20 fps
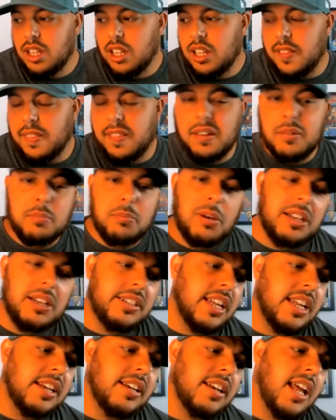And then
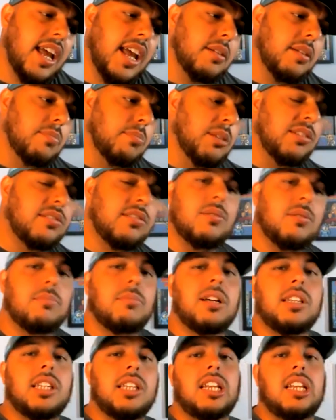Monday night, Mr.
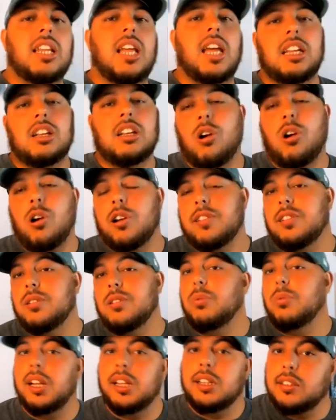Monday Night,
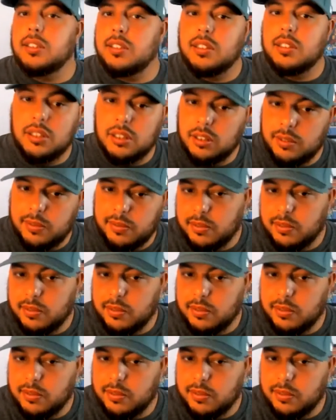Carson Wentz